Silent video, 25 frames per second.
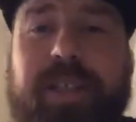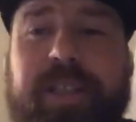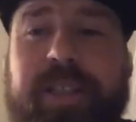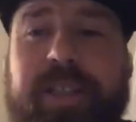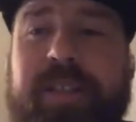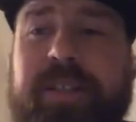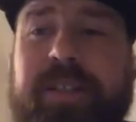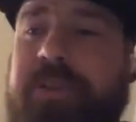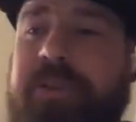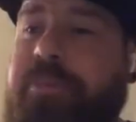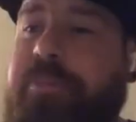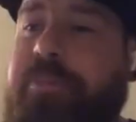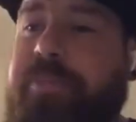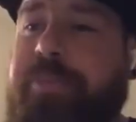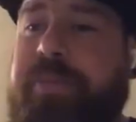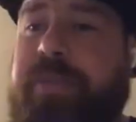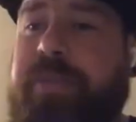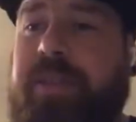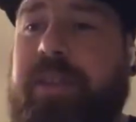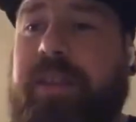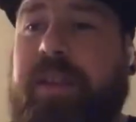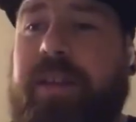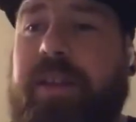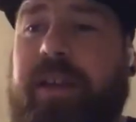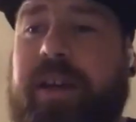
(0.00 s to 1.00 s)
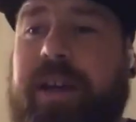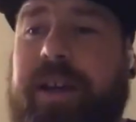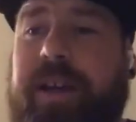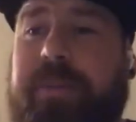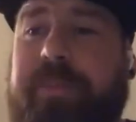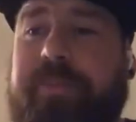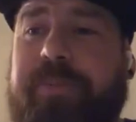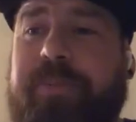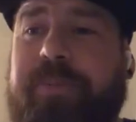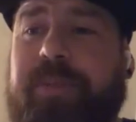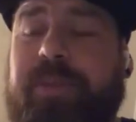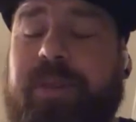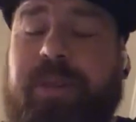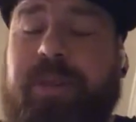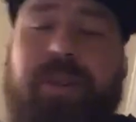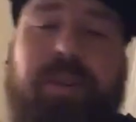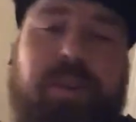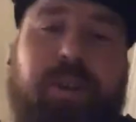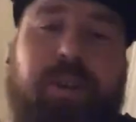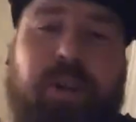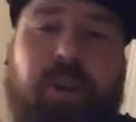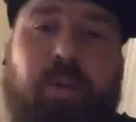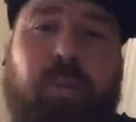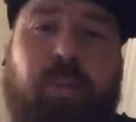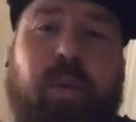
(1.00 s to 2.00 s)
And um
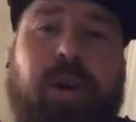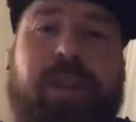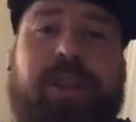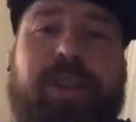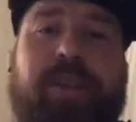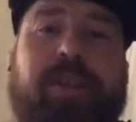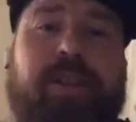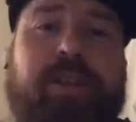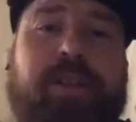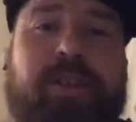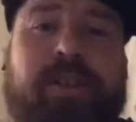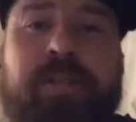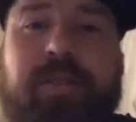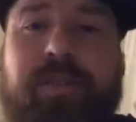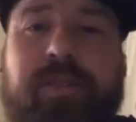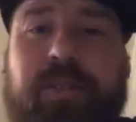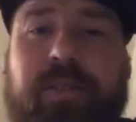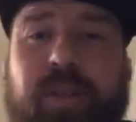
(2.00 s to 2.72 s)
you're one of the